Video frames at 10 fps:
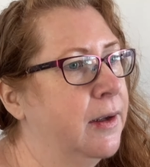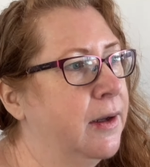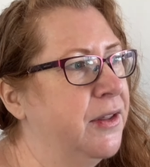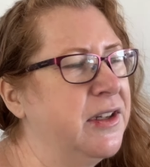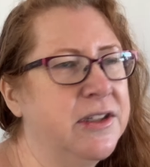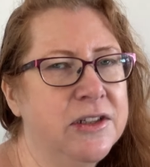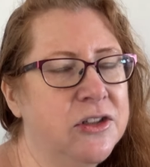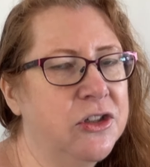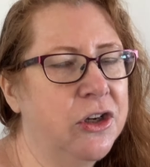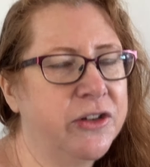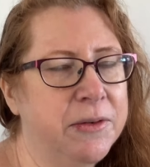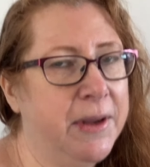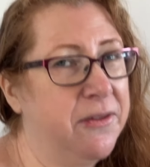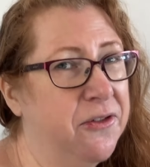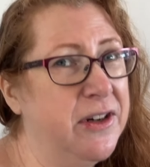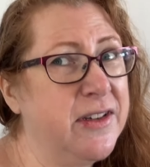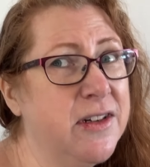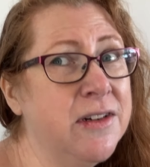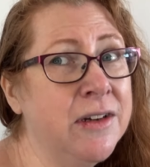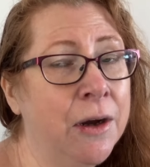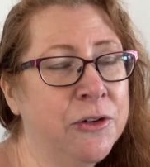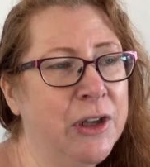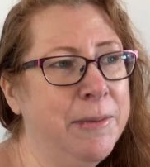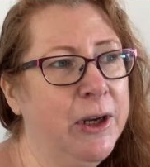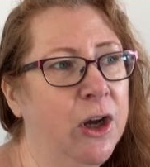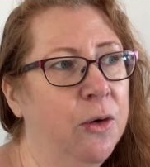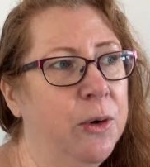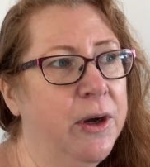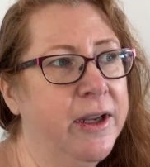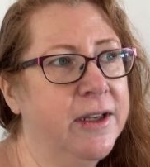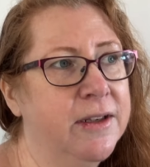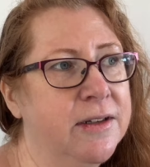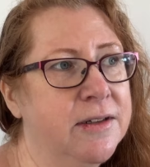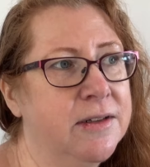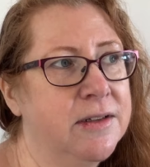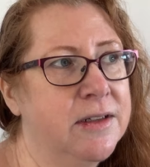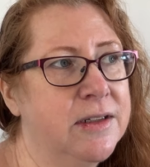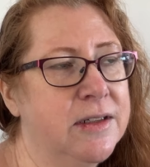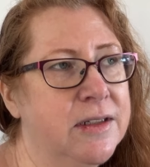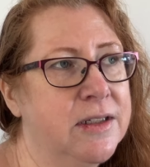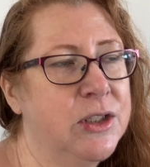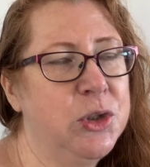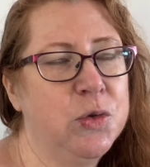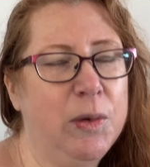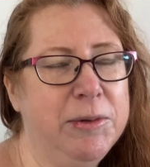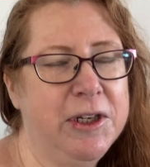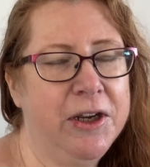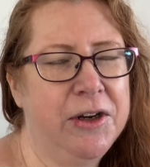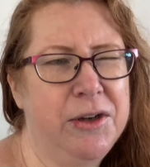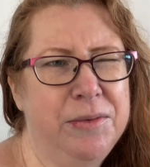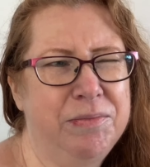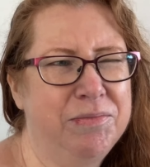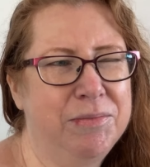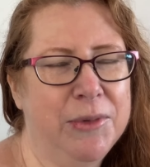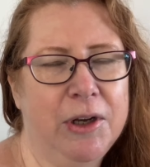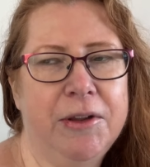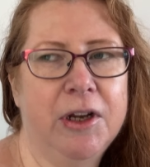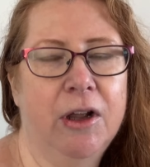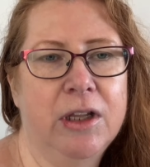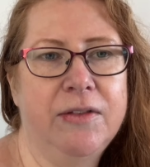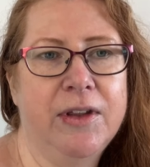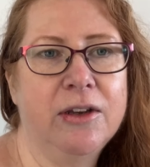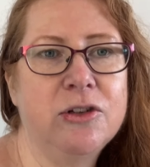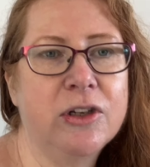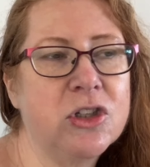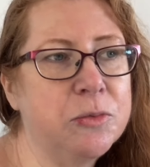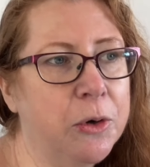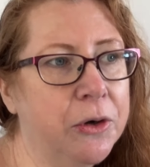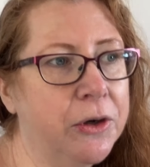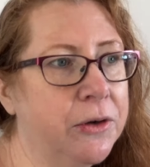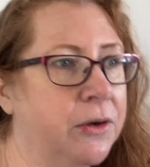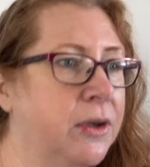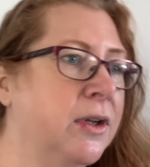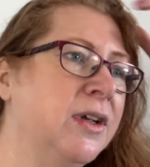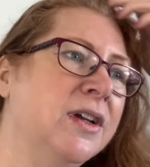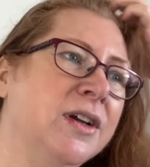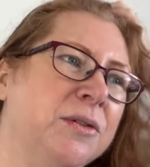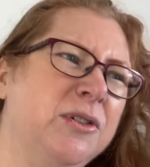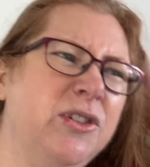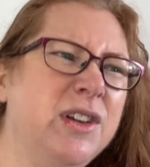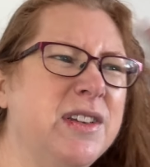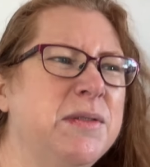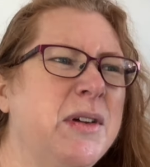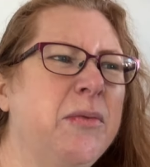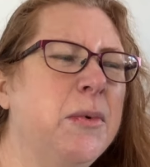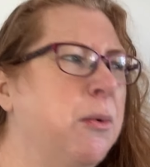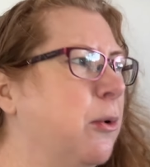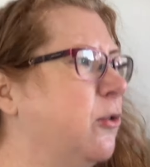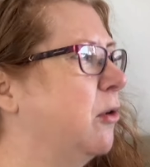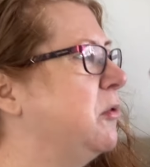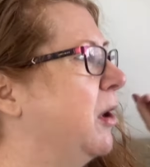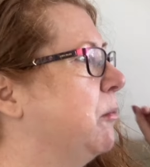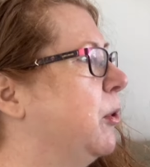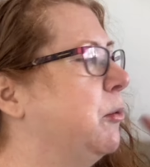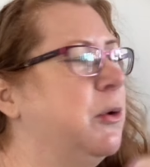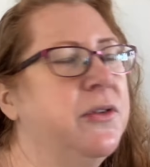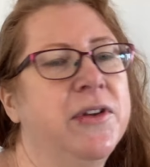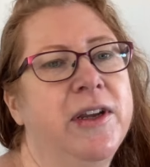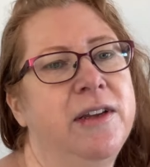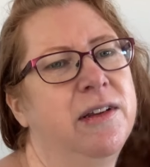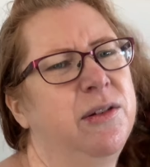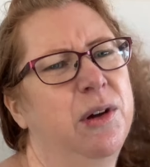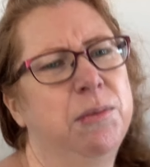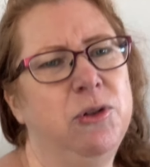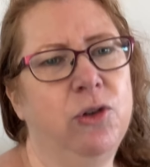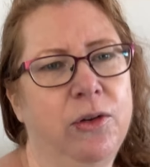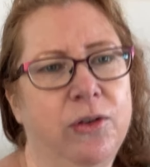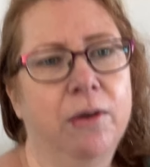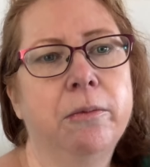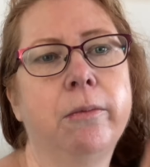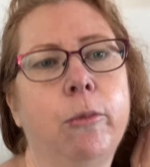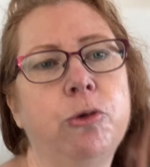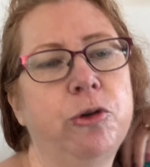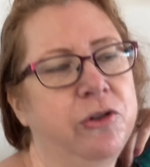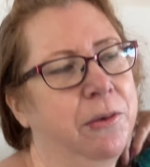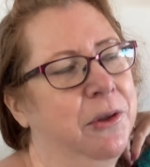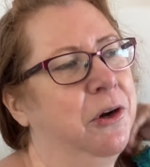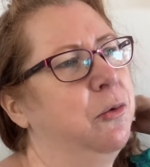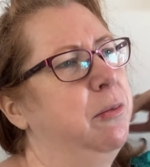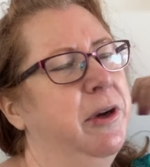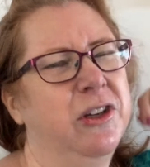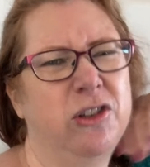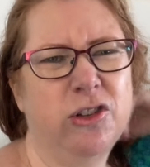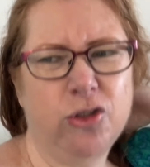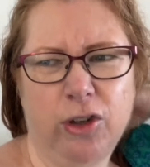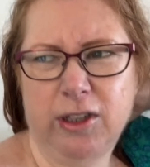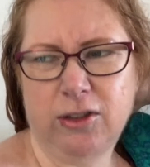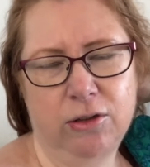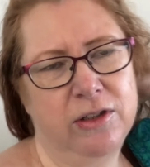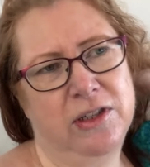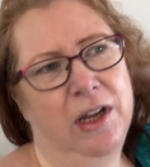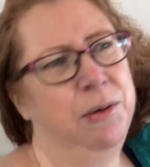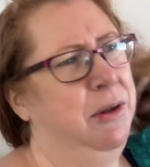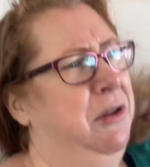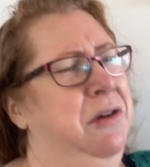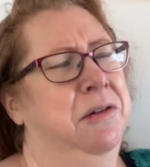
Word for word: I think dinner tonight's going to be out the freezer. I was going to make Hawaiian sweet potato, but I think I'll leave that and do that tomorrow. I'm gonna try to get some stuff from my wardrobe done, but we'll see. That's why I'm a bit dressed, more dressed up than I would be, because I just tried this on to start with.